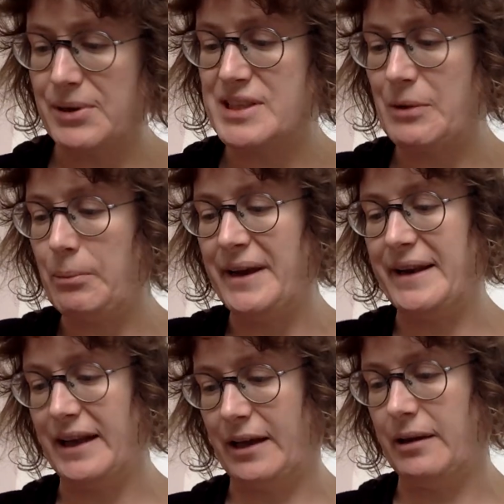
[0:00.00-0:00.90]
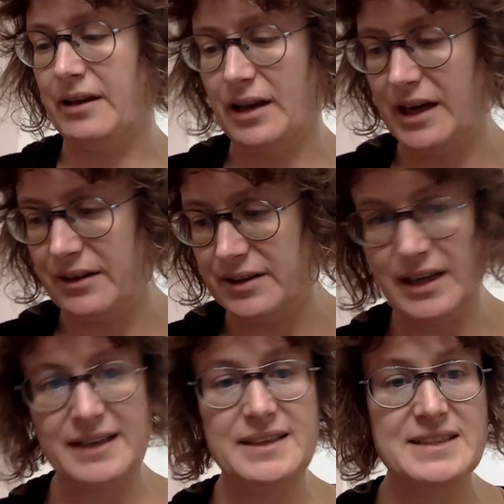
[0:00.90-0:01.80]
because they were made like in kind of the
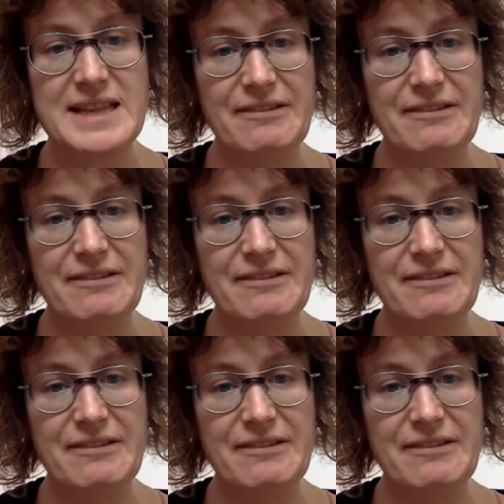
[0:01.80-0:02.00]
90s,